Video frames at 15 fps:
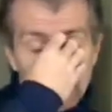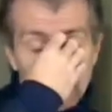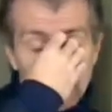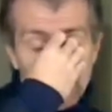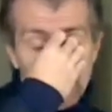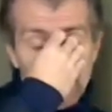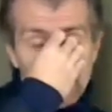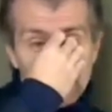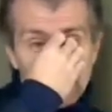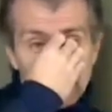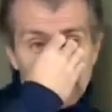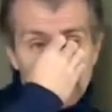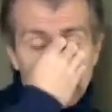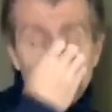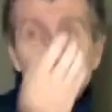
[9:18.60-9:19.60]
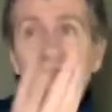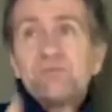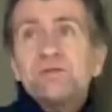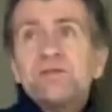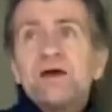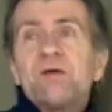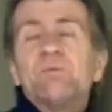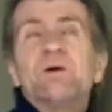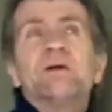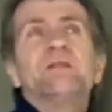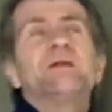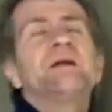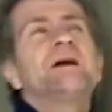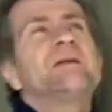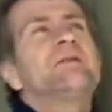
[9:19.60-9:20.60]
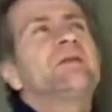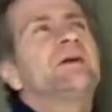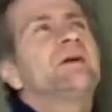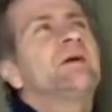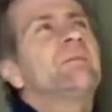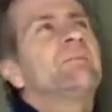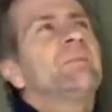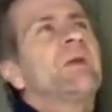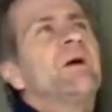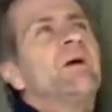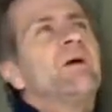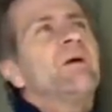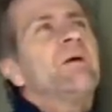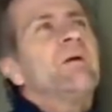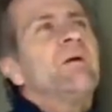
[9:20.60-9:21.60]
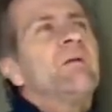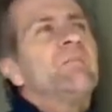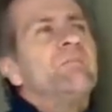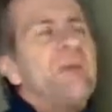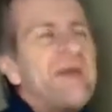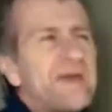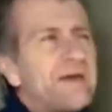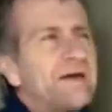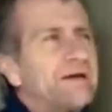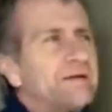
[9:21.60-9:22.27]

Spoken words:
When I think of it that way, then I think, man,